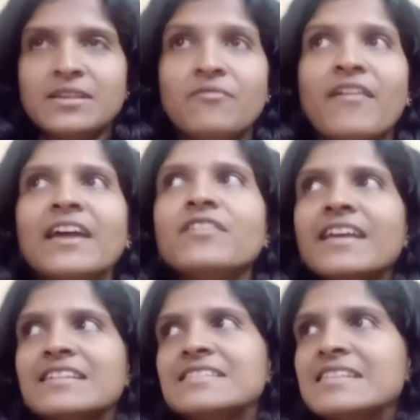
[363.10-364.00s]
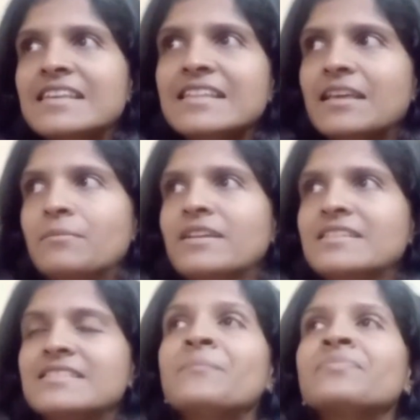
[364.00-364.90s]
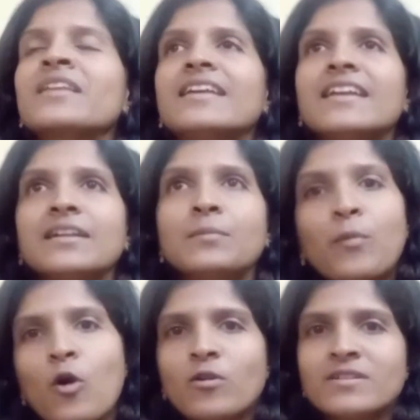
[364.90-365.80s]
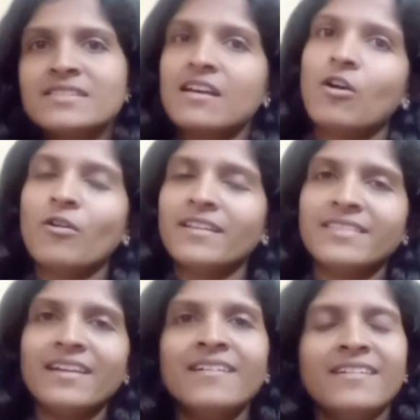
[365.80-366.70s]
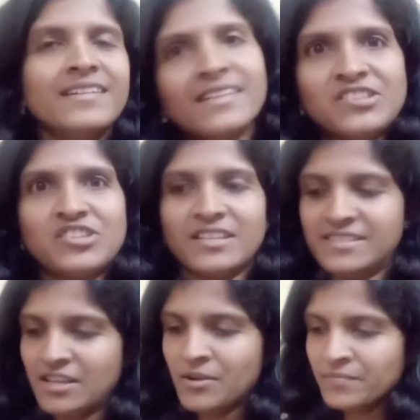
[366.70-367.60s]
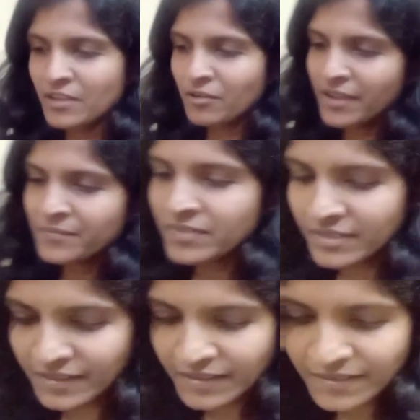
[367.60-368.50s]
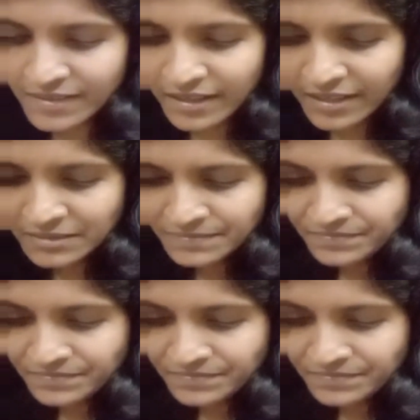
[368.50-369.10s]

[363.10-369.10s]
where we can see them in ponds or in the ditches. Okay, this is the